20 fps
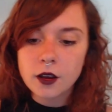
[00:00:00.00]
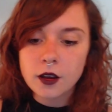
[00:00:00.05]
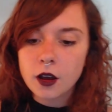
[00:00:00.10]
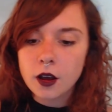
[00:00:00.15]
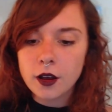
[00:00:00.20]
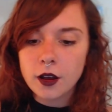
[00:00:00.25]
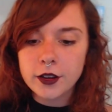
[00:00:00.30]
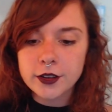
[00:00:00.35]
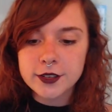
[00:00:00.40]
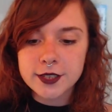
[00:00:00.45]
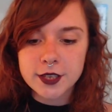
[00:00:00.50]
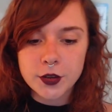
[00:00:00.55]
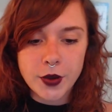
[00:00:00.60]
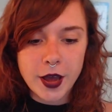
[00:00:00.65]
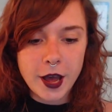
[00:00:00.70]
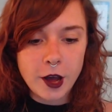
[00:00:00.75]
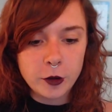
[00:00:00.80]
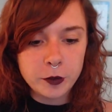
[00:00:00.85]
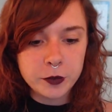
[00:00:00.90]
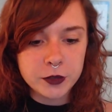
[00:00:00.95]
also
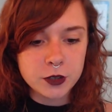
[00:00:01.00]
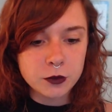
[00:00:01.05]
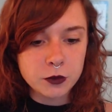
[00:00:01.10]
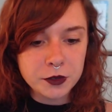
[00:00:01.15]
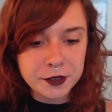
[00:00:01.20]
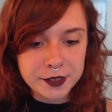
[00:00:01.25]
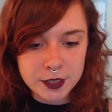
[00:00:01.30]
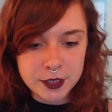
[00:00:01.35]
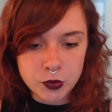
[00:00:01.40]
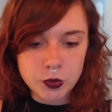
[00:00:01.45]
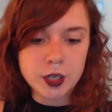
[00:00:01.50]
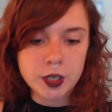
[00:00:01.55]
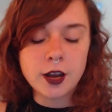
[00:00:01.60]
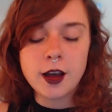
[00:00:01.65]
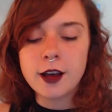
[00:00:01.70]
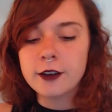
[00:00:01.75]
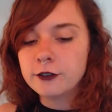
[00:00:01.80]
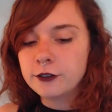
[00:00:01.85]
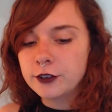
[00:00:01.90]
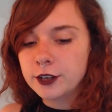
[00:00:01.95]
helped to restore
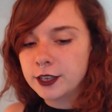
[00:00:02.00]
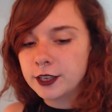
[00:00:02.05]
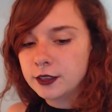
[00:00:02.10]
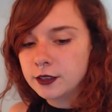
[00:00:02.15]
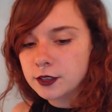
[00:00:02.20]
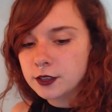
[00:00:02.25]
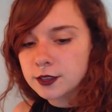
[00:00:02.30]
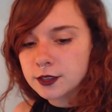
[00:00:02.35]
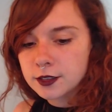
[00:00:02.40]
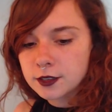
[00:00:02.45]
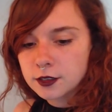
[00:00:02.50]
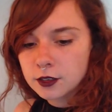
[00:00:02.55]
confidence,